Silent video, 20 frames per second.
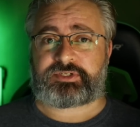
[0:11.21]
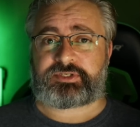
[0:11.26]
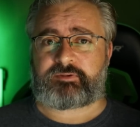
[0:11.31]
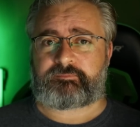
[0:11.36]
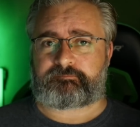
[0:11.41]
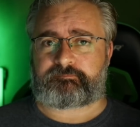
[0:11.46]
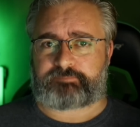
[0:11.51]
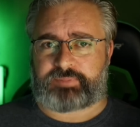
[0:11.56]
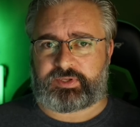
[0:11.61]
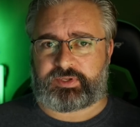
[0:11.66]
to
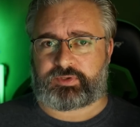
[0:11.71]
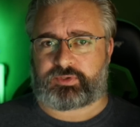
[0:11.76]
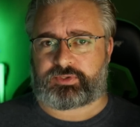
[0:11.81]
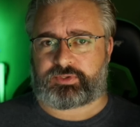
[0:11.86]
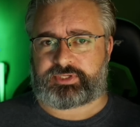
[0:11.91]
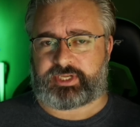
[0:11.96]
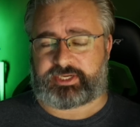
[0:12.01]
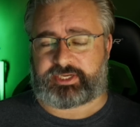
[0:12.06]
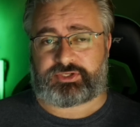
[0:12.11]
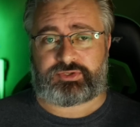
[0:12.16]

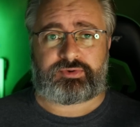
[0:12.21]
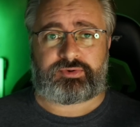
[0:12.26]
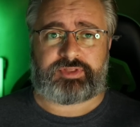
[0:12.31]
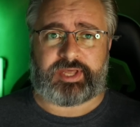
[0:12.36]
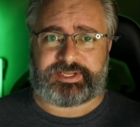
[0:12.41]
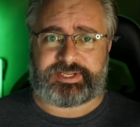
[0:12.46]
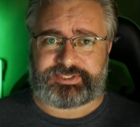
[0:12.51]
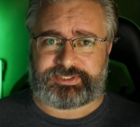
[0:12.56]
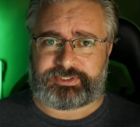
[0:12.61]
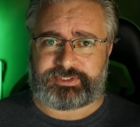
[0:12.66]
build a
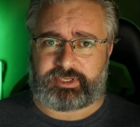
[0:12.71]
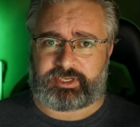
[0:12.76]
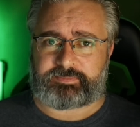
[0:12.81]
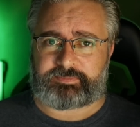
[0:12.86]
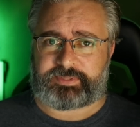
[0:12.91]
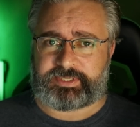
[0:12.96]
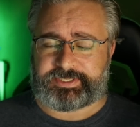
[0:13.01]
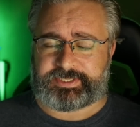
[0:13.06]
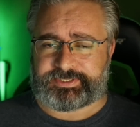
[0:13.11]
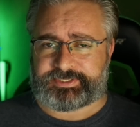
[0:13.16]
$2,000
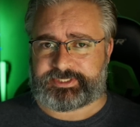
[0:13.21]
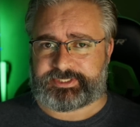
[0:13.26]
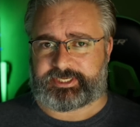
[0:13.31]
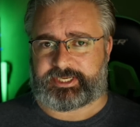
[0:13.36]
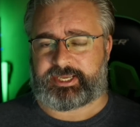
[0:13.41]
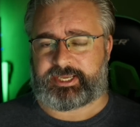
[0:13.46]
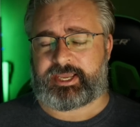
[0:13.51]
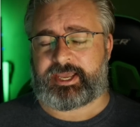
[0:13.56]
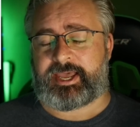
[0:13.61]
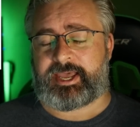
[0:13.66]

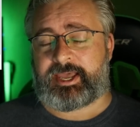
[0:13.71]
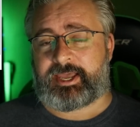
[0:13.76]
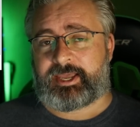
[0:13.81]
PC.